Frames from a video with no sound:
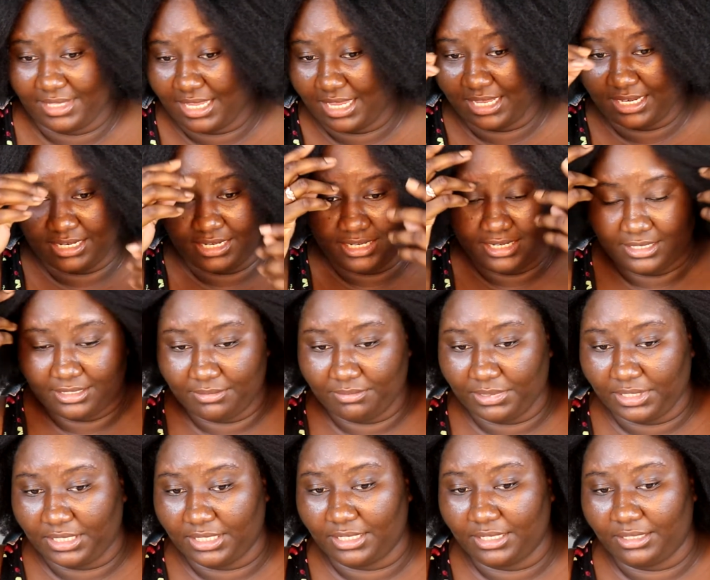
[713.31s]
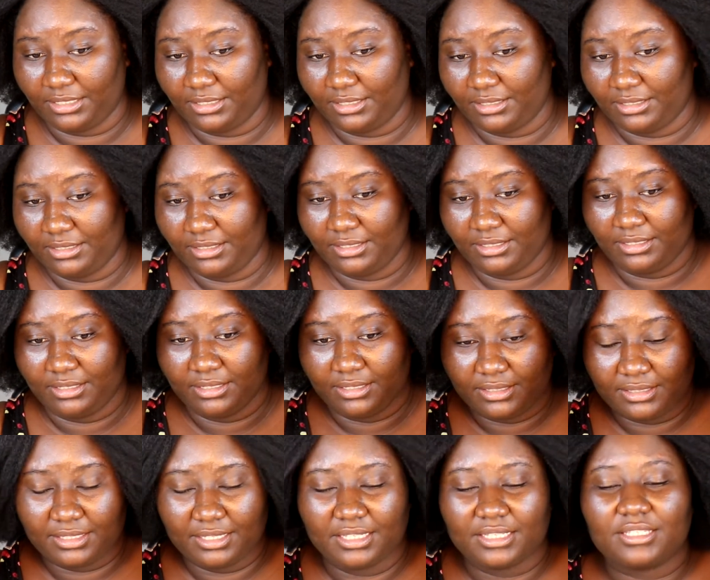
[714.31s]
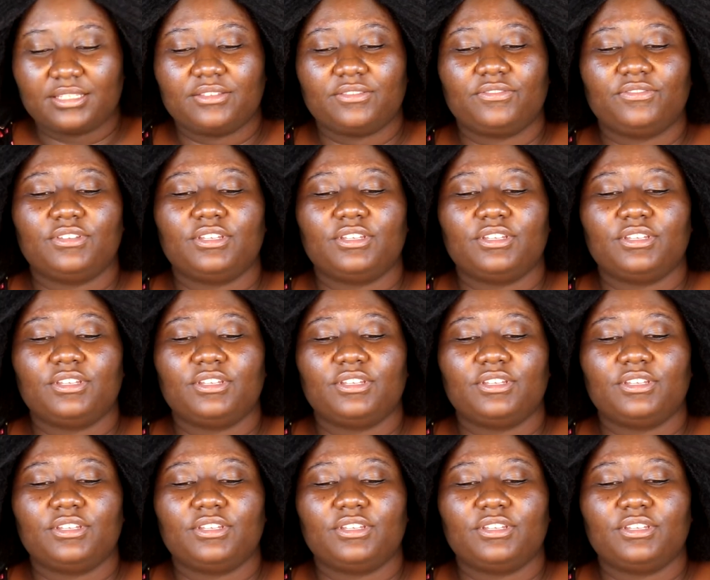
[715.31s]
it needed to be done. This